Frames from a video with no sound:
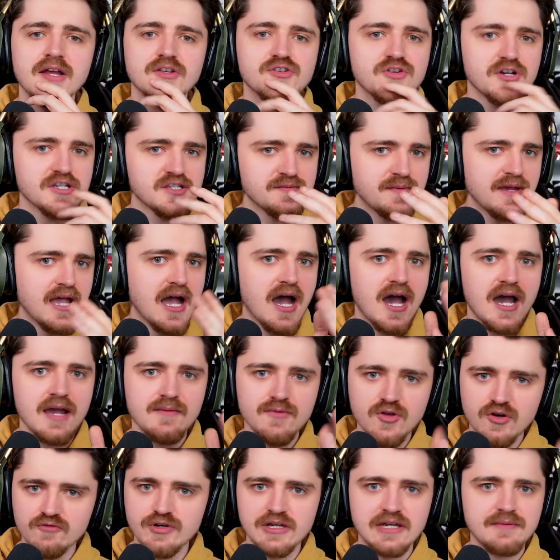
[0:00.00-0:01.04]
trust me,
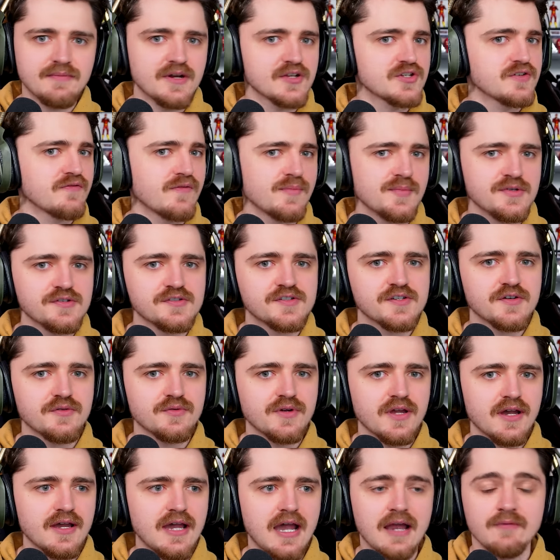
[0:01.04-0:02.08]
I'm not really much of a musical
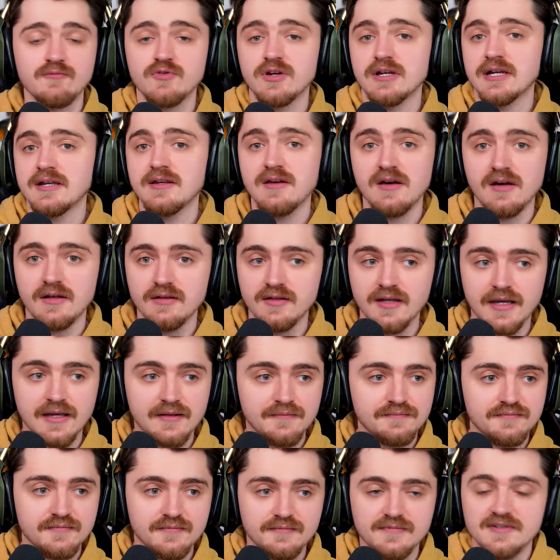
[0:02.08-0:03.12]
guy. I'm really not. Like,